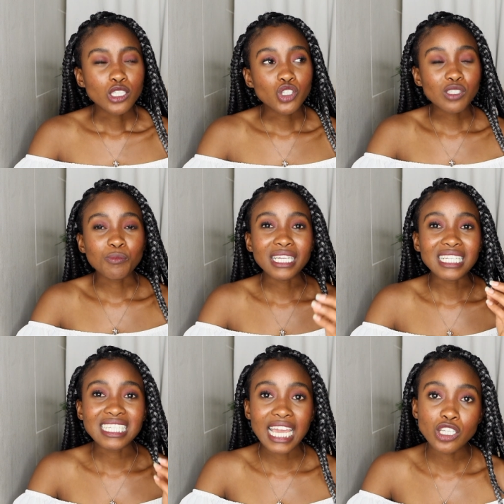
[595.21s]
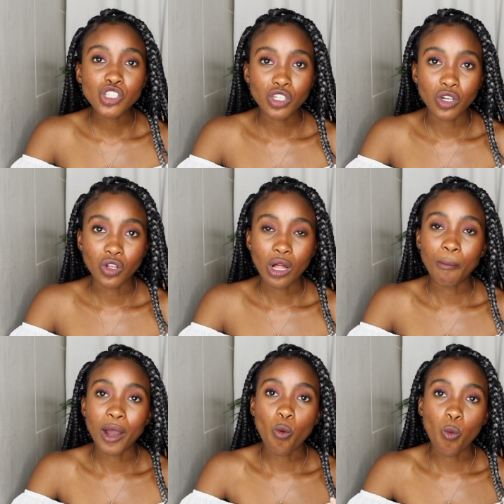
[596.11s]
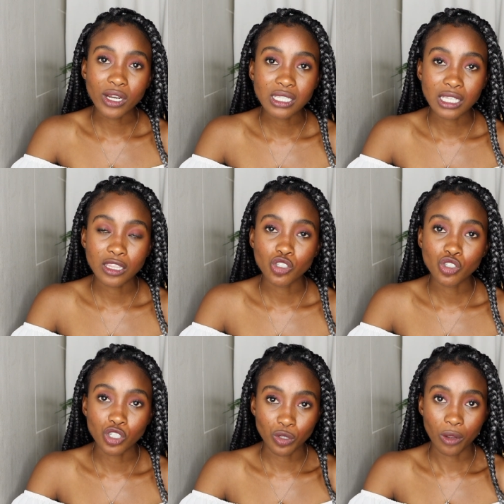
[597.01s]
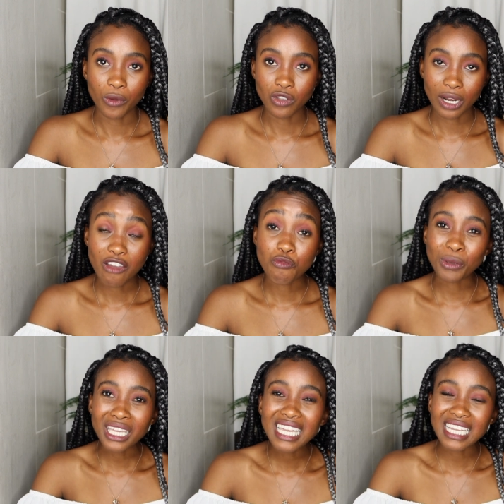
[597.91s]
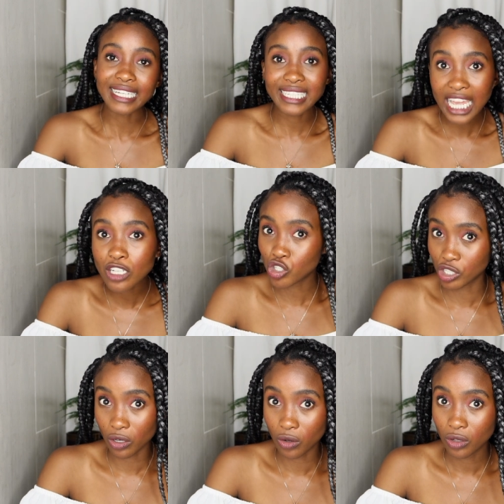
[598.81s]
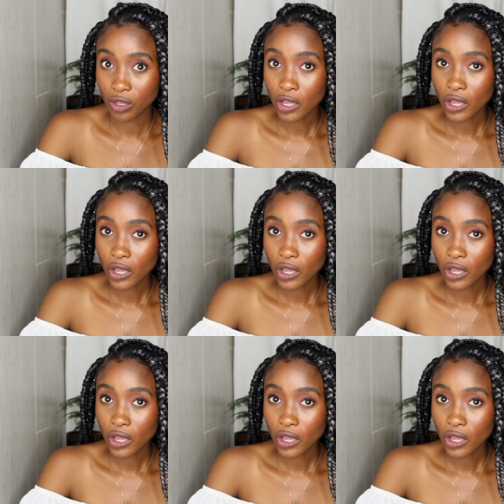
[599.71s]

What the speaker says: just be intentional about what is it that you're doing with your life. Be intentional